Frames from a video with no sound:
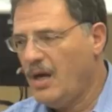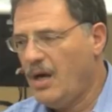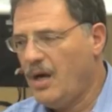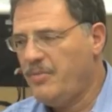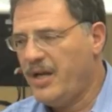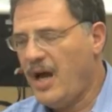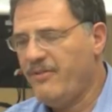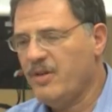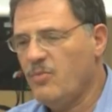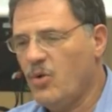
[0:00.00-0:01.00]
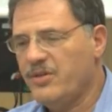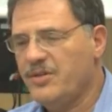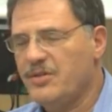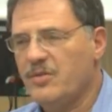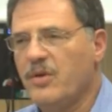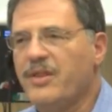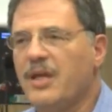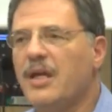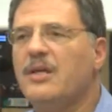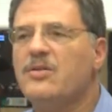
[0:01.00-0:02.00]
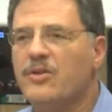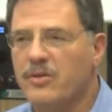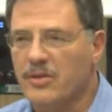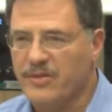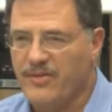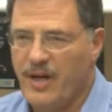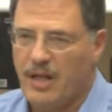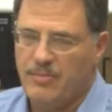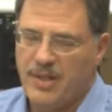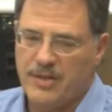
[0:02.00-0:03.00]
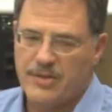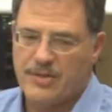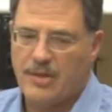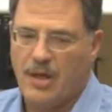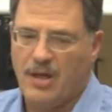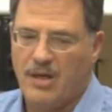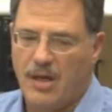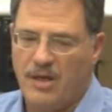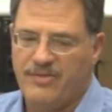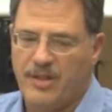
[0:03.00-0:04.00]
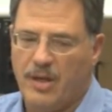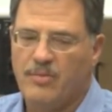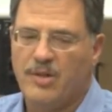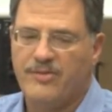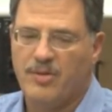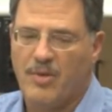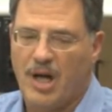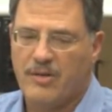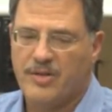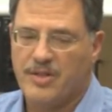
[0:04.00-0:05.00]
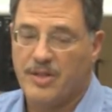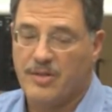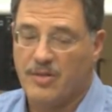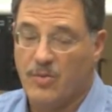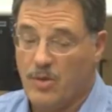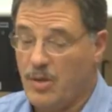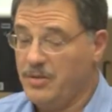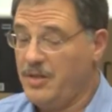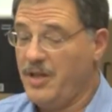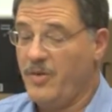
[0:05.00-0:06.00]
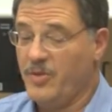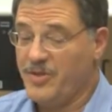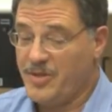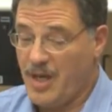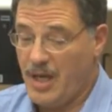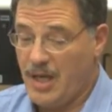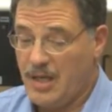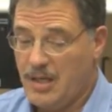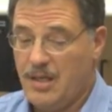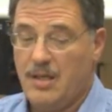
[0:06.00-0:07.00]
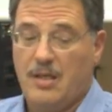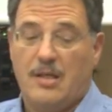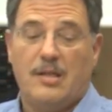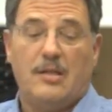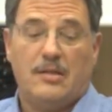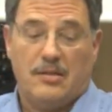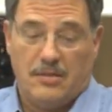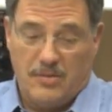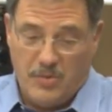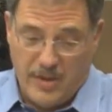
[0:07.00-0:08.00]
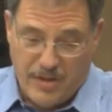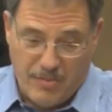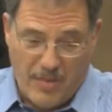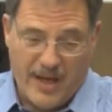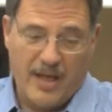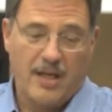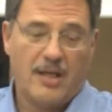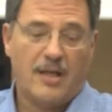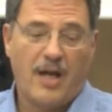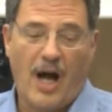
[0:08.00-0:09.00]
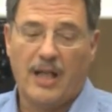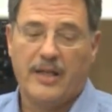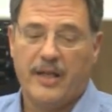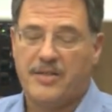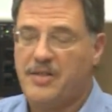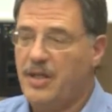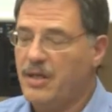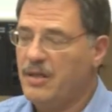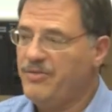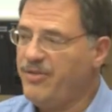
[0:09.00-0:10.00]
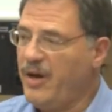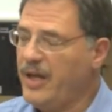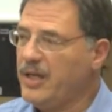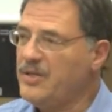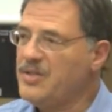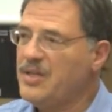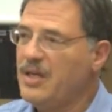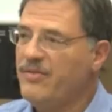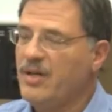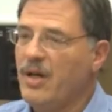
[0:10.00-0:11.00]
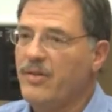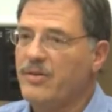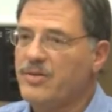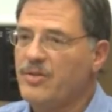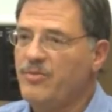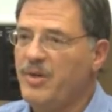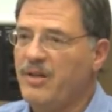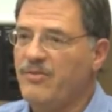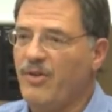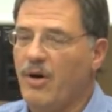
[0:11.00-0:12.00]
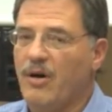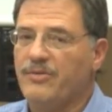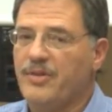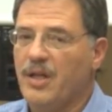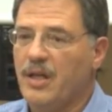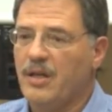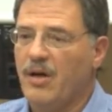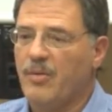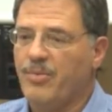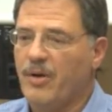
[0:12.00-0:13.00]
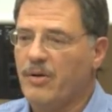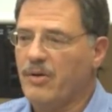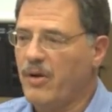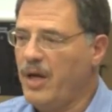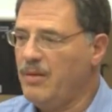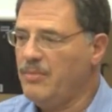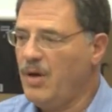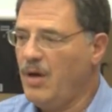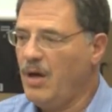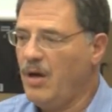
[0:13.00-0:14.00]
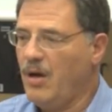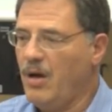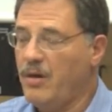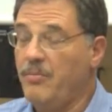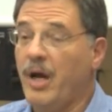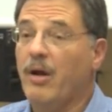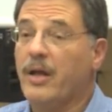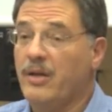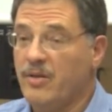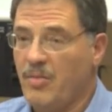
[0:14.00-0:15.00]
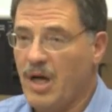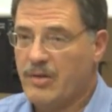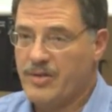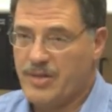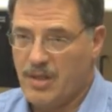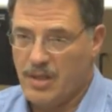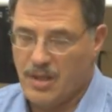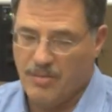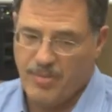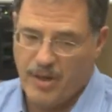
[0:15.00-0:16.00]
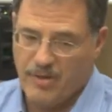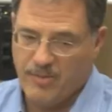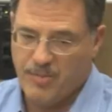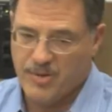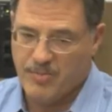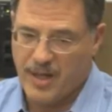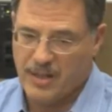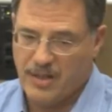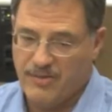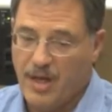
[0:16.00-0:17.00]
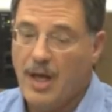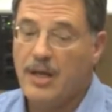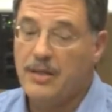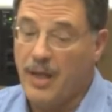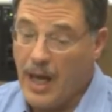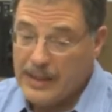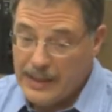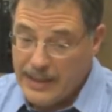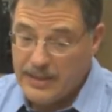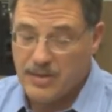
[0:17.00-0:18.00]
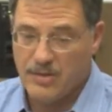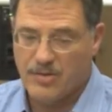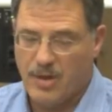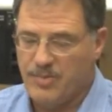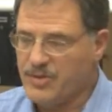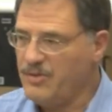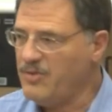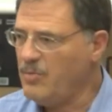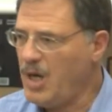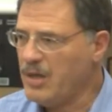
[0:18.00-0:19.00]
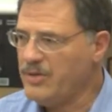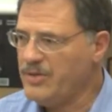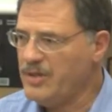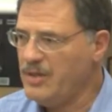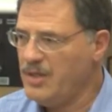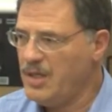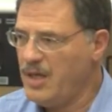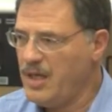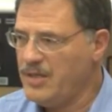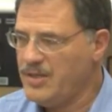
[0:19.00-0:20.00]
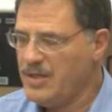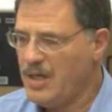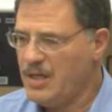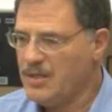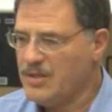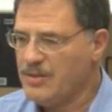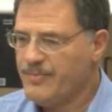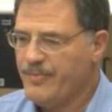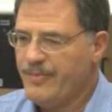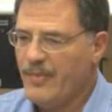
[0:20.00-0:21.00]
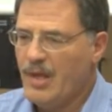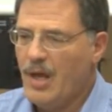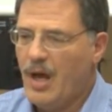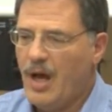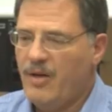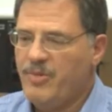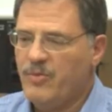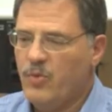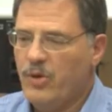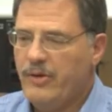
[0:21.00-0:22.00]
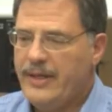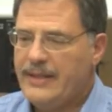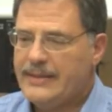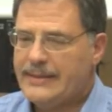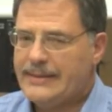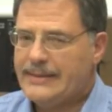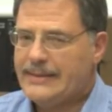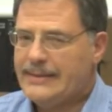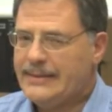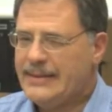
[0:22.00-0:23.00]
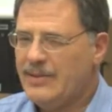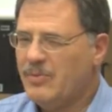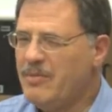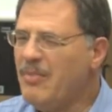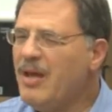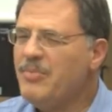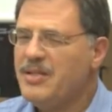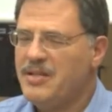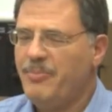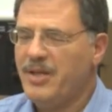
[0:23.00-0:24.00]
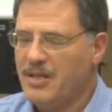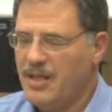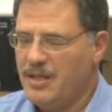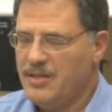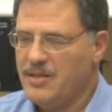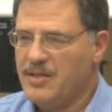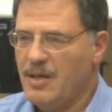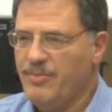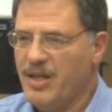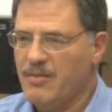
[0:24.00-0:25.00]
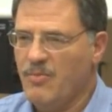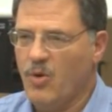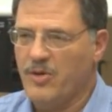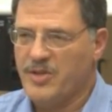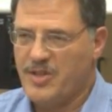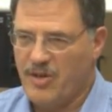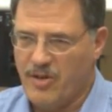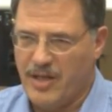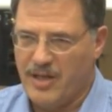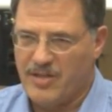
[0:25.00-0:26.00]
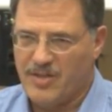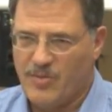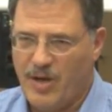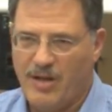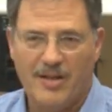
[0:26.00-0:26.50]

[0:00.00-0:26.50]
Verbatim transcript: uh, but having more to do with the internal developments uh, of a number of democracies in the world. And I will say, with my colleagues here, Frank and Steve and others who've been involved in our program uh, on American democracy and comparative perspective, not least the troubles of democracy in the United States. I've been worried that we may be tipping into something more serious. Well,